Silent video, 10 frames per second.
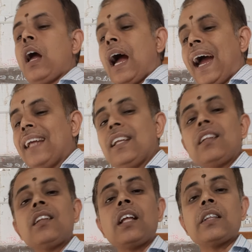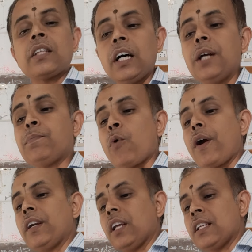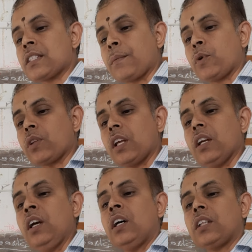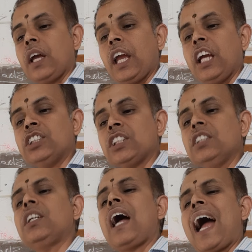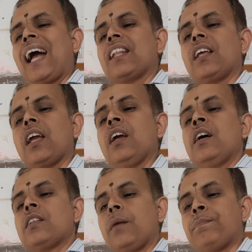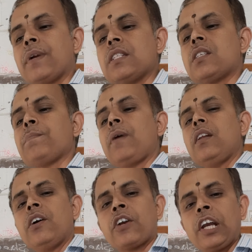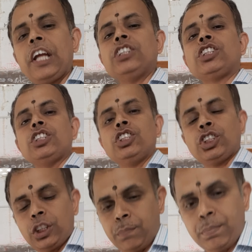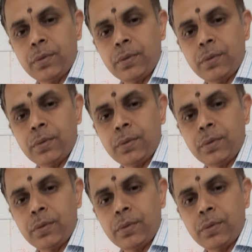And then the third point is about the agent and the principal relationship.